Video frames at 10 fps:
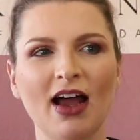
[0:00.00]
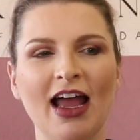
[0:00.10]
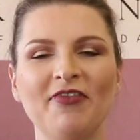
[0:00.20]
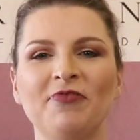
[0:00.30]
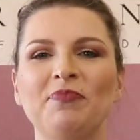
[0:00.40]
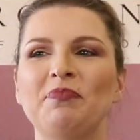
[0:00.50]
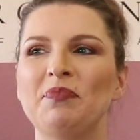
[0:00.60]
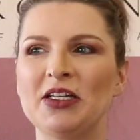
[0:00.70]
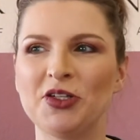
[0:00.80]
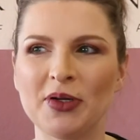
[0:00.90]
I've
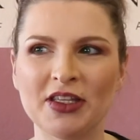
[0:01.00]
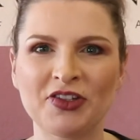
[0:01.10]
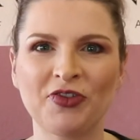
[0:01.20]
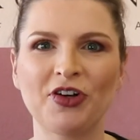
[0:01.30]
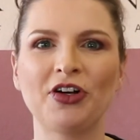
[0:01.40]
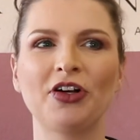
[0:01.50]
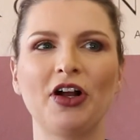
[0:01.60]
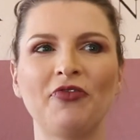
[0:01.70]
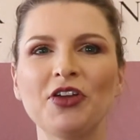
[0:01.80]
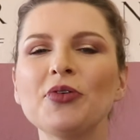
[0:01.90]
been doing this for
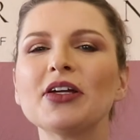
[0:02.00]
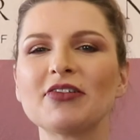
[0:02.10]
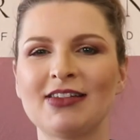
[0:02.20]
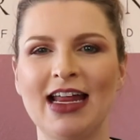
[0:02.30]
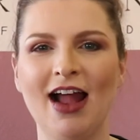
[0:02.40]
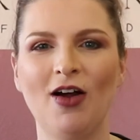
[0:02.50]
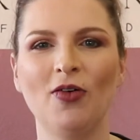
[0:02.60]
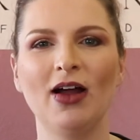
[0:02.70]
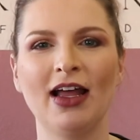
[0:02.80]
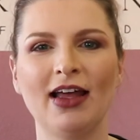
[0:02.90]
a few years
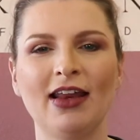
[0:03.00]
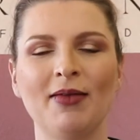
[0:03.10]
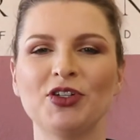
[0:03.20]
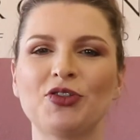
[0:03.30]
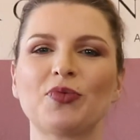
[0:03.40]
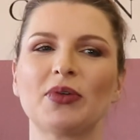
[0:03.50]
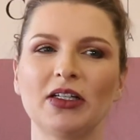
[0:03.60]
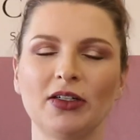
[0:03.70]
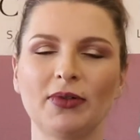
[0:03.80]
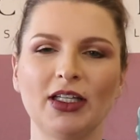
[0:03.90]
now, and I'm just
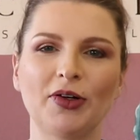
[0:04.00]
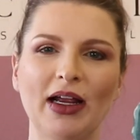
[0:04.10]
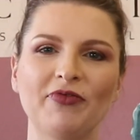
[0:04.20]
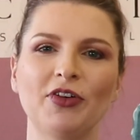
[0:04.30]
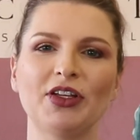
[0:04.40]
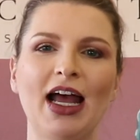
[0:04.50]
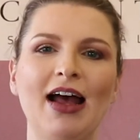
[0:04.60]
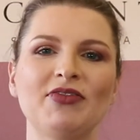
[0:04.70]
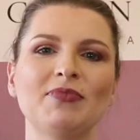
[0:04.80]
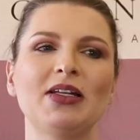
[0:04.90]
really, really grateful to
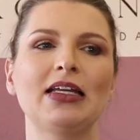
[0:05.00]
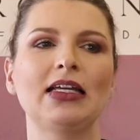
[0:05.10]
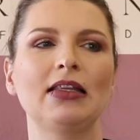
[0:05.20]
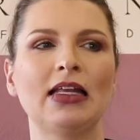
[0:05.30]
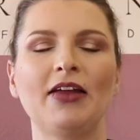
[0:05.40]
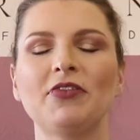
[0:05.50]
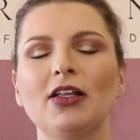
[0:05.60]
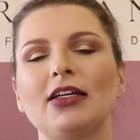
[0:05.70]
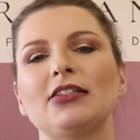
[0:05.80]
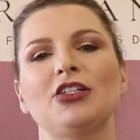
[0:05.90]
have somebody that I feel
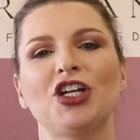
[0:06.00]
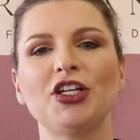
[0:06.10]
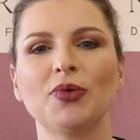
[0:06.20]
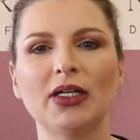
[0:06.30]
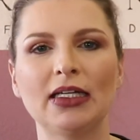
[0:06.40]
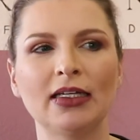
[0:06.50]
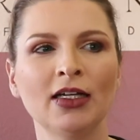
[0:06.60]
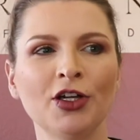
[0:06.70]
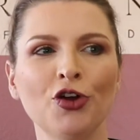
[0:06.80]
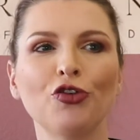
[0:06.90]
like is a genuine
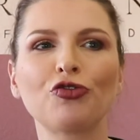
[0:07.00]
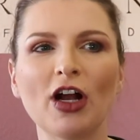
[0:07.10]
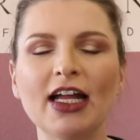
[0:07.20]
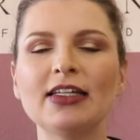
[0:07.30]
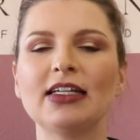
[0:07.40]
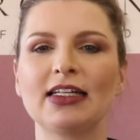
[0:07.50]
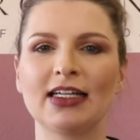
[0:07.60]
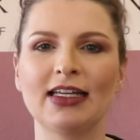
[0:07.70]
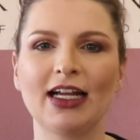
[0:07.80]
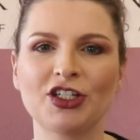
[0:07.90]
friend and
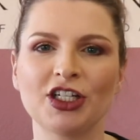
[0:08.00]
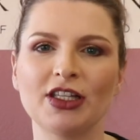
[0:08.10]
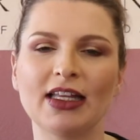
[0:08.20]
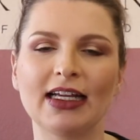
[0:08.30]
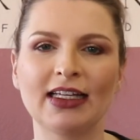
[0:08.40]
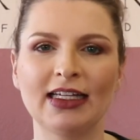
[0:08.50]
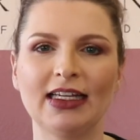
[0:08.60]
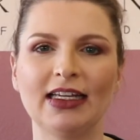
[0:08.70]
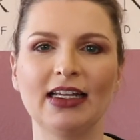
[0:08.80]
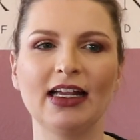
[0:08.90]
connection that
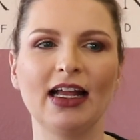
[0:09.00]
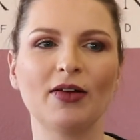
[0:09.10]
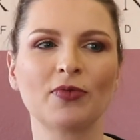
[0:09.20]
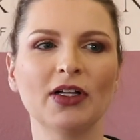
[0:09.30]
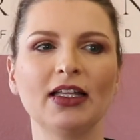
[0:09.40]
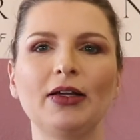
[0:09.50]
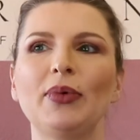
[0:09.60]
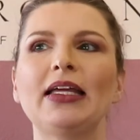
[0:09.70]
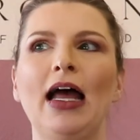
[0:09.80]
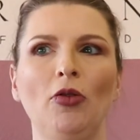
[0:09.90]
can really,
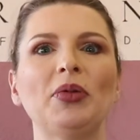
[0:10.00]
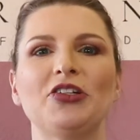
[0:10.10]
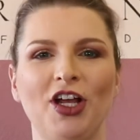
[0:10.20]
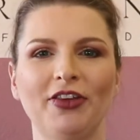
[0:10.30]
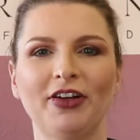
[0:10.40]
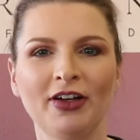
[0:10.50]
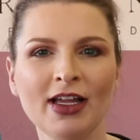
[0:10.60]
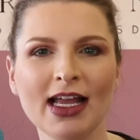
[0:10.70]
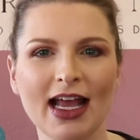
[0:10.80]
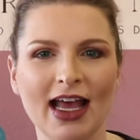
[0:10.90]
we help each other,
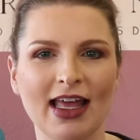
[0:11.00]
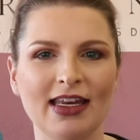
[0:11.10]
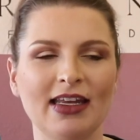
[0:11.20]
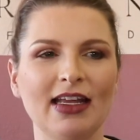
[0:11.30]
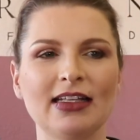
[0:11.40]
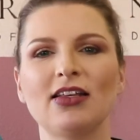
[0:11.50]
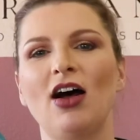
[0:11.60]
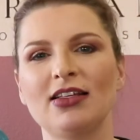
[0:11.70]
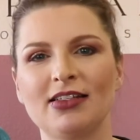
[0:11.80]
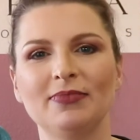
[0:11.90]
and it's
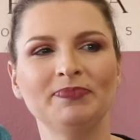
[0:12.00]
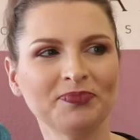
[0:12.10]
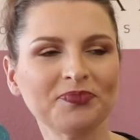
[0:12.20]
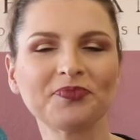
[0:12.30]
awesome.